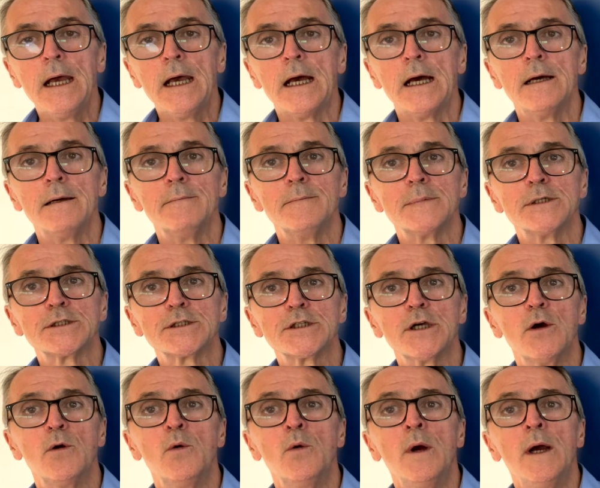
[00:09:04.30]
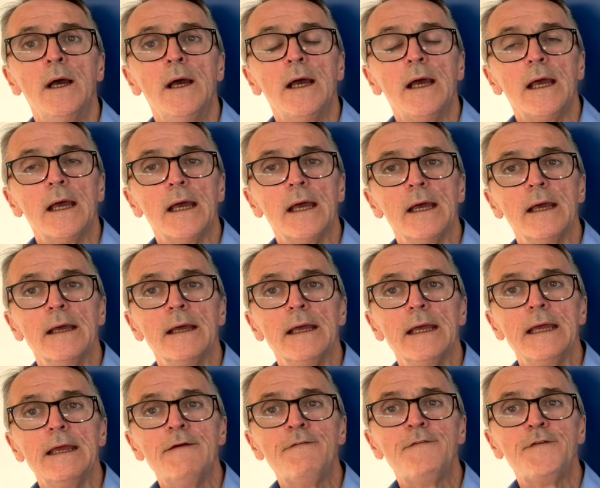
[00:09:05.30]

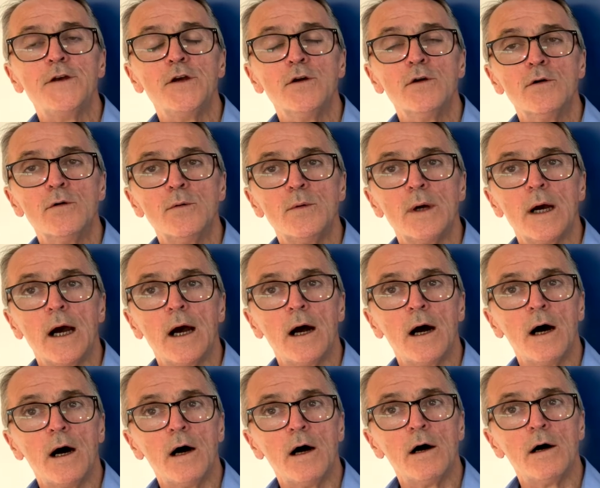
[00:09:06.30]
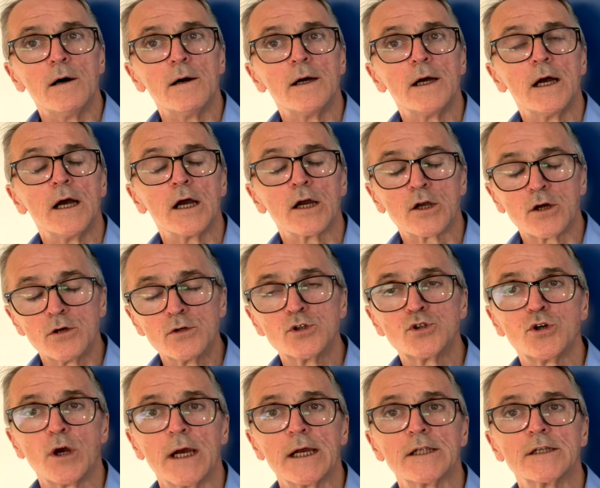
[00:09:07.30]
If you are a
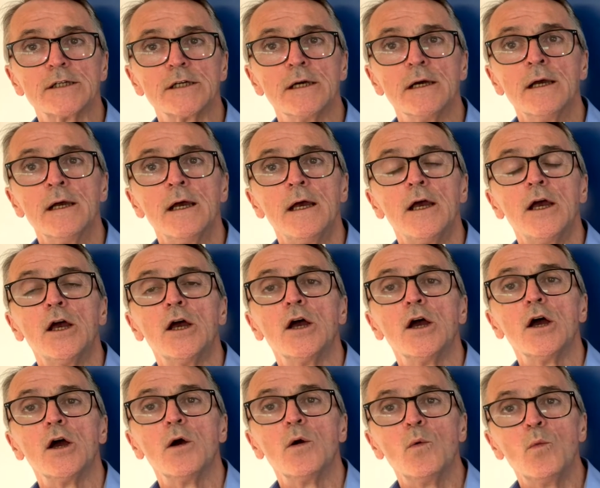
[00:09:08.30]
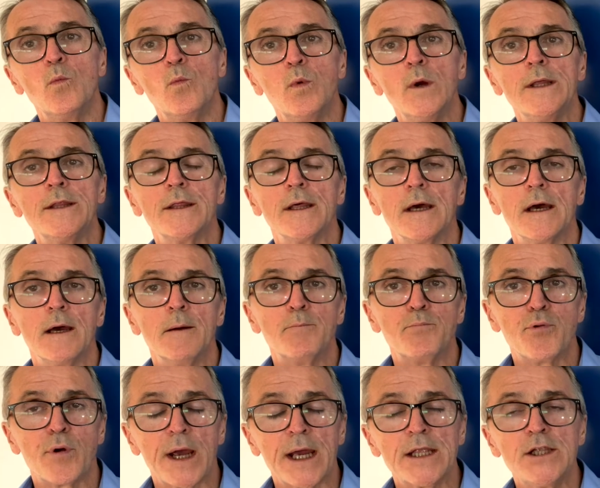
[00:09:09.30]
contractor with a
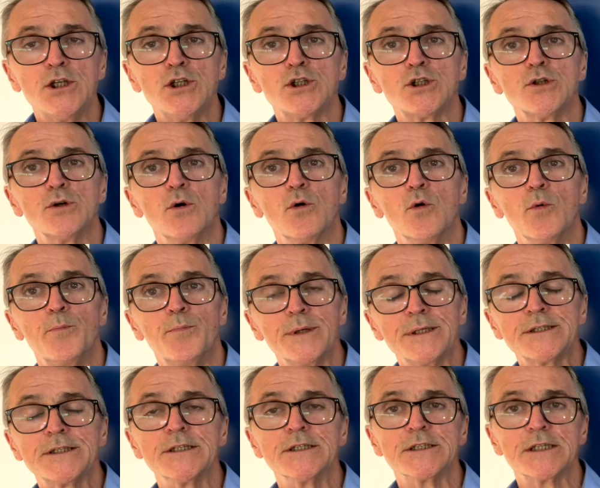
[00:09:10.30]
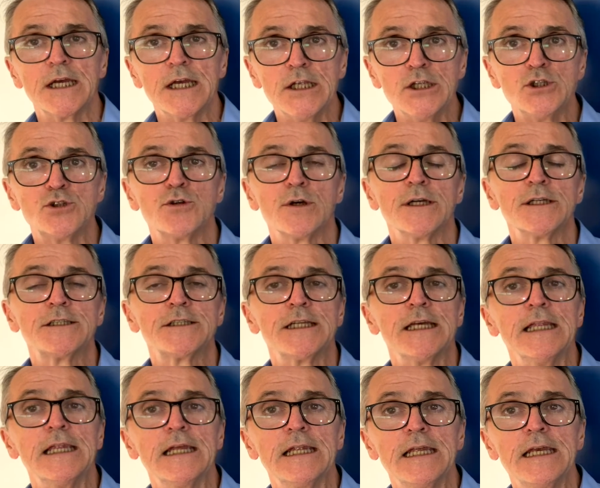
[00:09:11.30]
branch or business interest
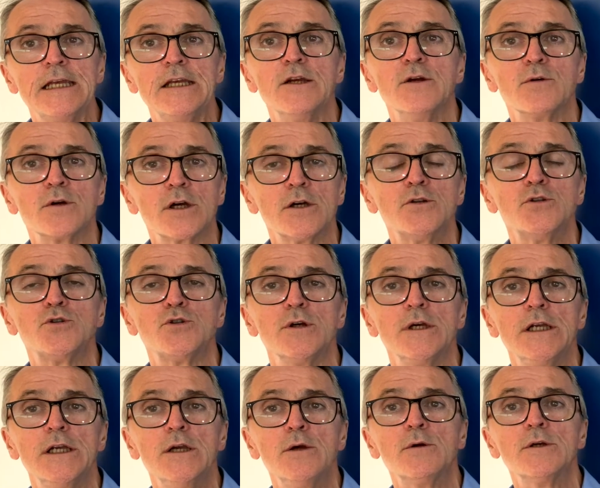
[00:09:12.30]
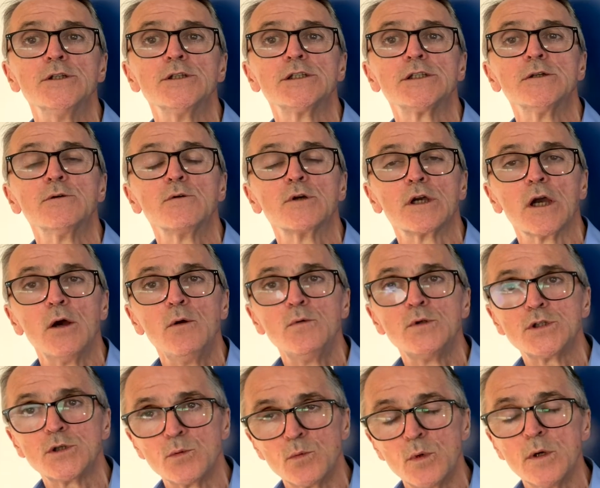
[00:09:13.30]
in an EU country, you can still go
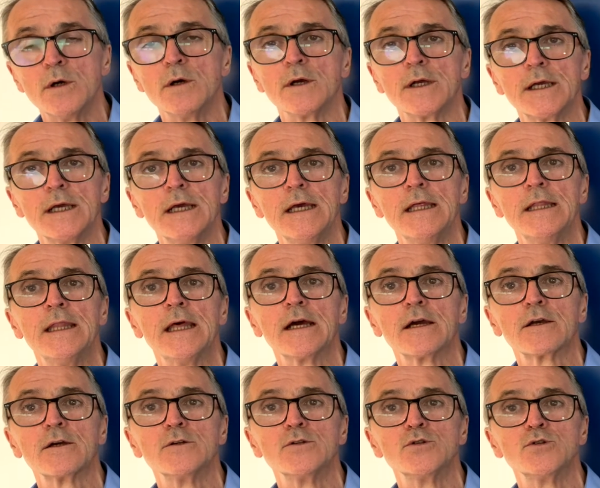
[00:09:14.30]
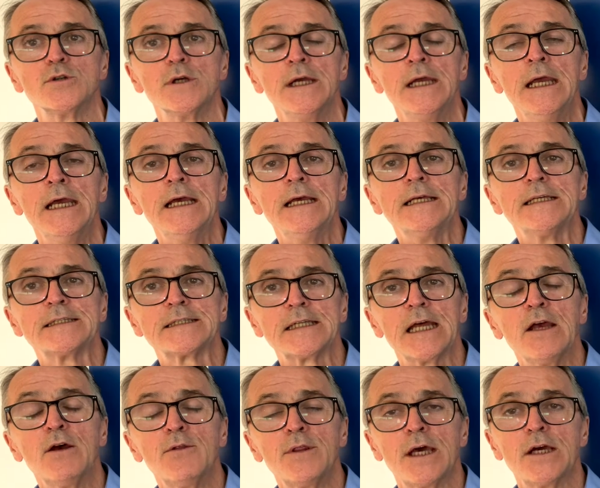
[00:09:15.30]
to work in that country,
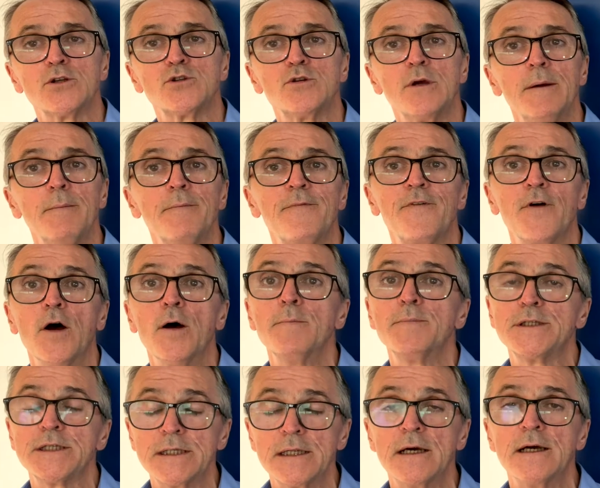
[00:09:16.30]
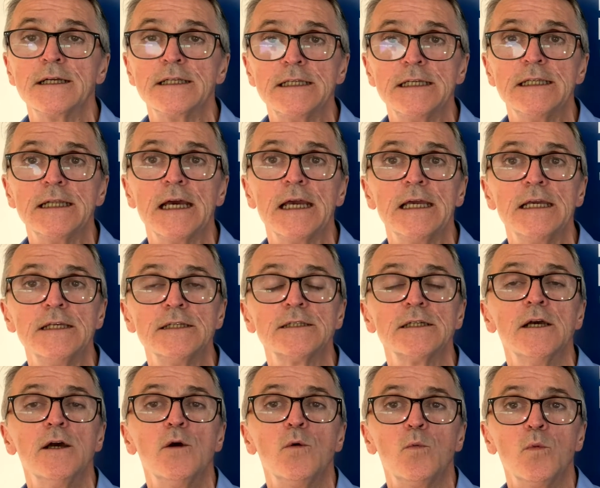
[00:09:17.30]
stay on that trip for up to 90 days
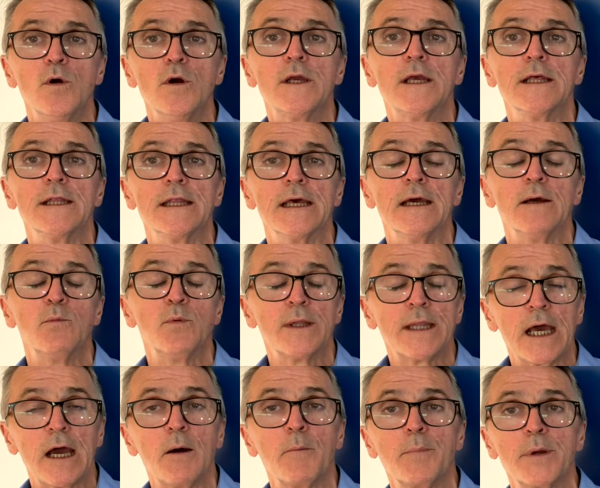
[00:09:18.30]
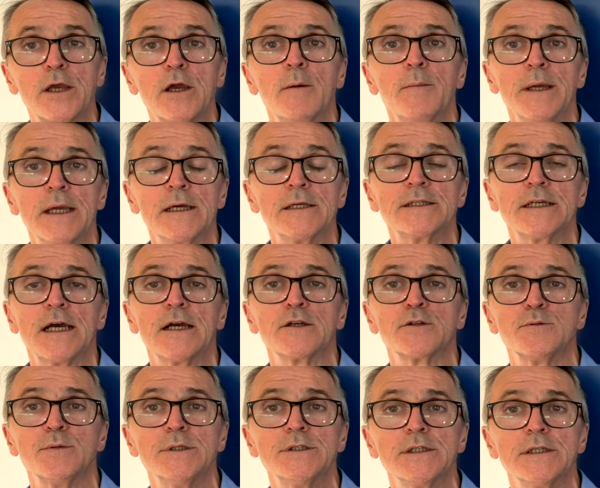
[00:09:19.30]
working there without becoming a
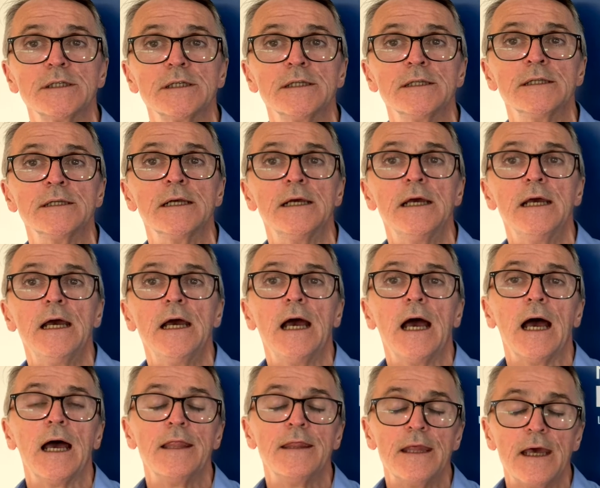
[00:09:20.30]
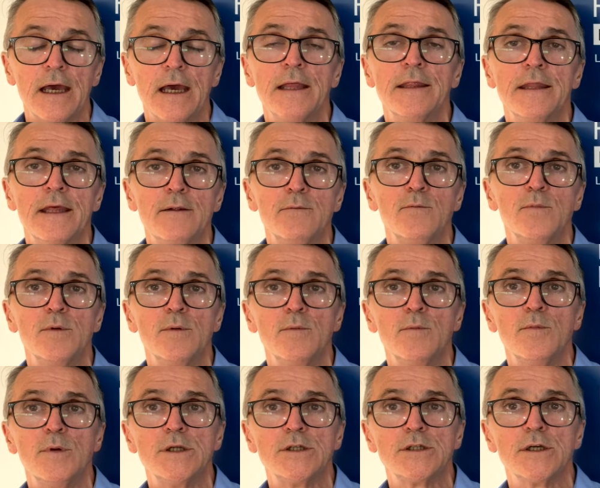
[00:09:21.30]
tax resident, and then
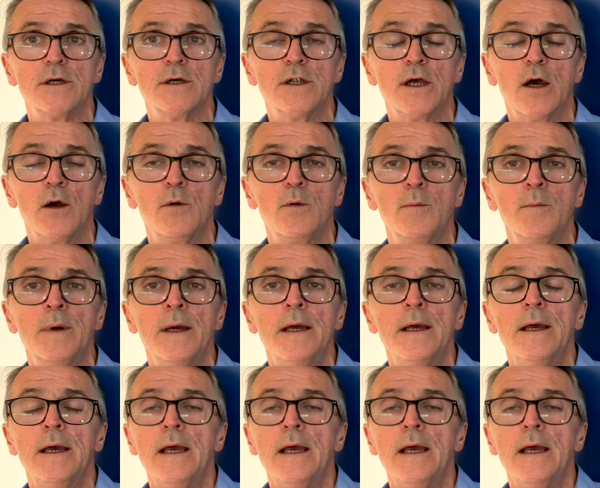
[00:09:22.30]
return home.